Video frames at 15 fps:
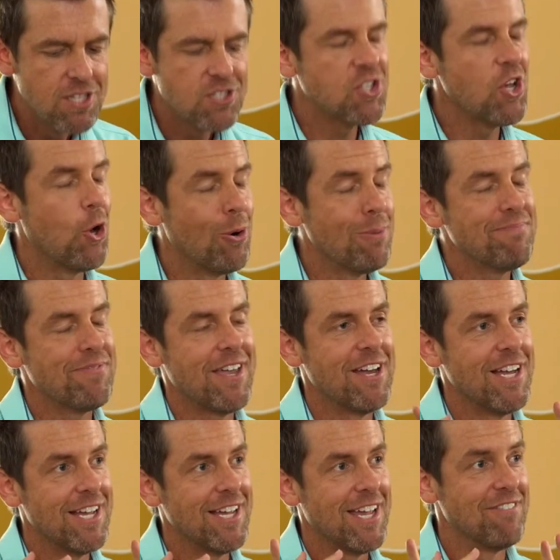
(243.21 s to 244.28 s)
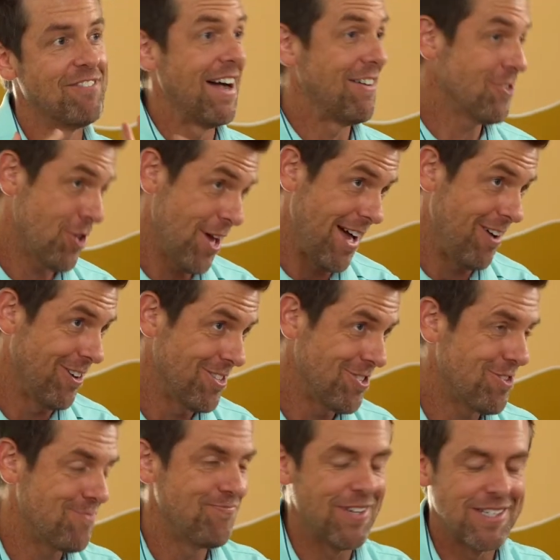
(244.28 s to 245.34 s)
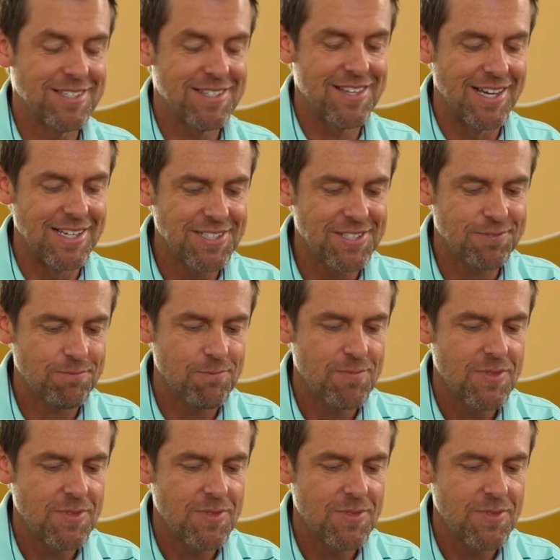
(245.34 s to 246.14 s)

So if I have a challenge, it's this.